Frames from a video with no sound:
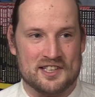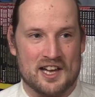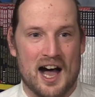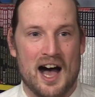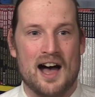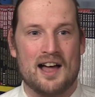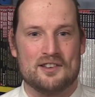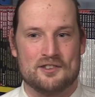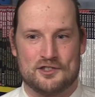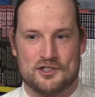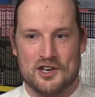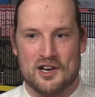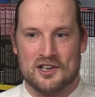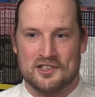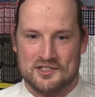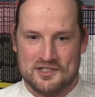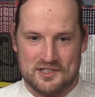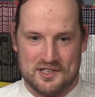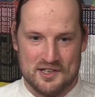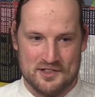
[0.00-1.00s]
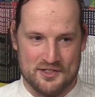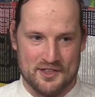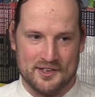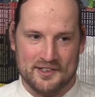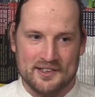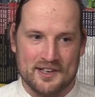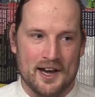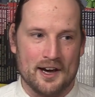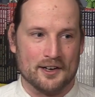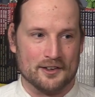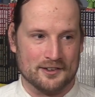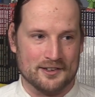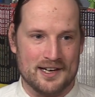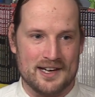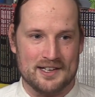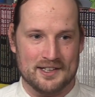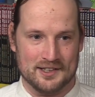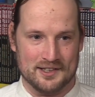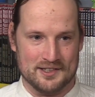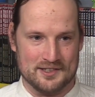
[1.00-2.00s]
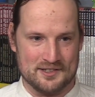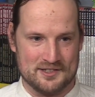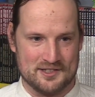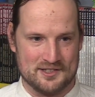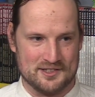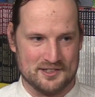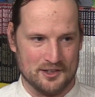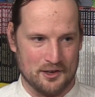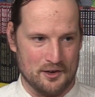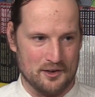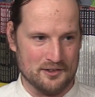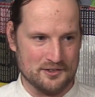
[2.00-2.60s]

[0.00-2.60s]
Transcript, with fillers: not just the narrator's